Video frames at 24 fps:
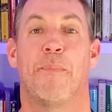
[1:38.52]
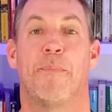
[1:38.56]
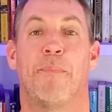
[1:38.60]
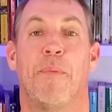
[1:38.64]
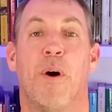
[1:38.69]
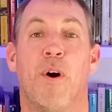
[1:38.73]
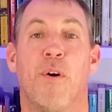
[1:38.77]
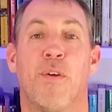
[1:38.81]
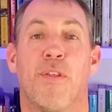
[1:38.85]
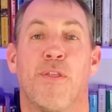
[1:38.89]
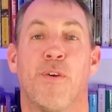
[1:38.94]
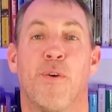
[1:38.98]

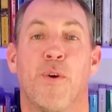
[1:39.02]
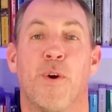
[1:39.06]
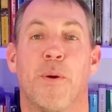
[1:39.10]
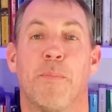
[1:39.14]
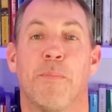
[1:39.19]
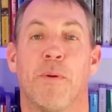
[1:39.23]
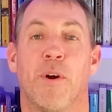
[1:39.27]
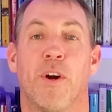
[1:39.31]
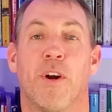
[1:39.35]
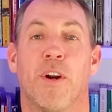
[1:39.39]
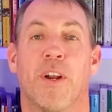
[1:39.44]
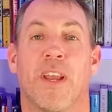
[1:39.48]
Both
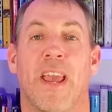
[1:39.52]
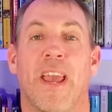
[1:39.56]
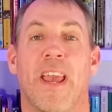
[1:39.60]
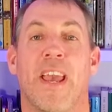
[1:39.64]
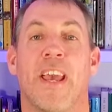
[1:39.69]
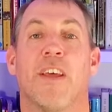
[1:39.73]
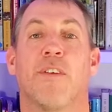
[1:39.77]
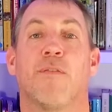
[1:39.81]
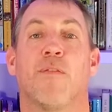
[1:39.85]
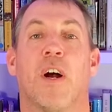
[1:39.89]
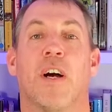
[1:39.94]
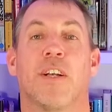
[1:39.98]
Thornburg
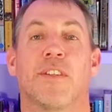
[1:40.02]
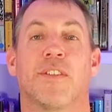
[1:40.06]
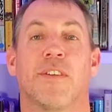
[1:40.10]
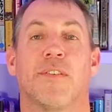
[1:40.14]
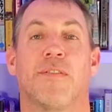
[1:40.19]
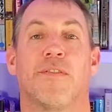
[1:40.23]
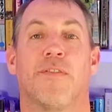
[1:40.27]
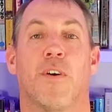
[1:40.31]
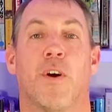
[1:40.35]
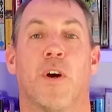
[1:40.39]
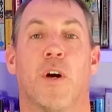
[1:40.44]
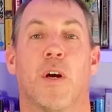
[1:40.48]
and Rosslyn
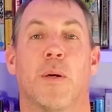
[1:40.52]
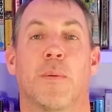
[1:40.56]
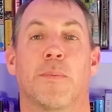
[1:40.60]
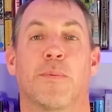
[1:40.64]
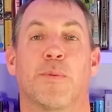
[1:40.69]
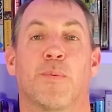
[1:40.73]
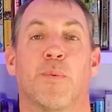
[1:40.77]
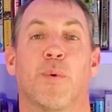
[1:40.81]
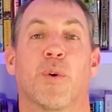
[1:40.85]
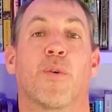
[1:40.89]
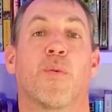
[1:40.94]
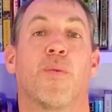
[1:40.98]

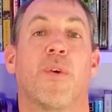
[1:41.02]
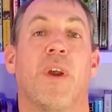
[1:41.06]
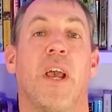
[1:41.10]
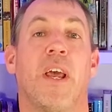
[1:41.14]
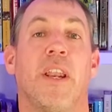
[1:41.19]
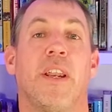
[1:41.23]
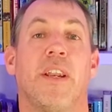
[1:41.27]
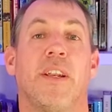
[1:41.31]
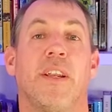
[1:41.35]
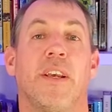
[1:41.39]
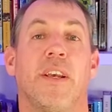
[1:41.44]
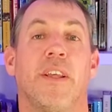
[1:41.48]
Farms were
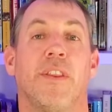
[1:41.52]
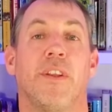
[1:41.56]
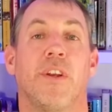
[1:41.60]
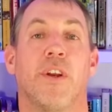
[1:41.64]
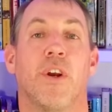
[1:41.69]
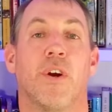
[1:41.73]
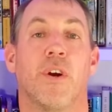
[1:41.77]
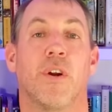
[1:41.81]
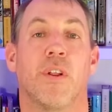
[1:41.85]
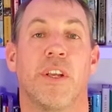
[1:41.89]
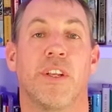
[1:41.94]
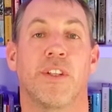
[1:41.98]
created in the
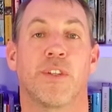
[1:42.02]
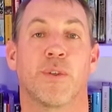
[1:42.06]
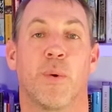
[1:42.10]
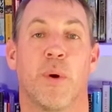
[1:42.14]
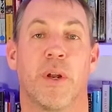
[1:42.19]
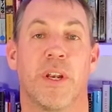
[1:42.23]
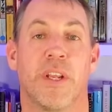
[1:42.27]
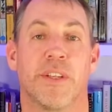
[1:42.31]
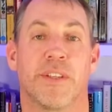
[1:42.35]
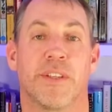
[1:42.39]
early 20th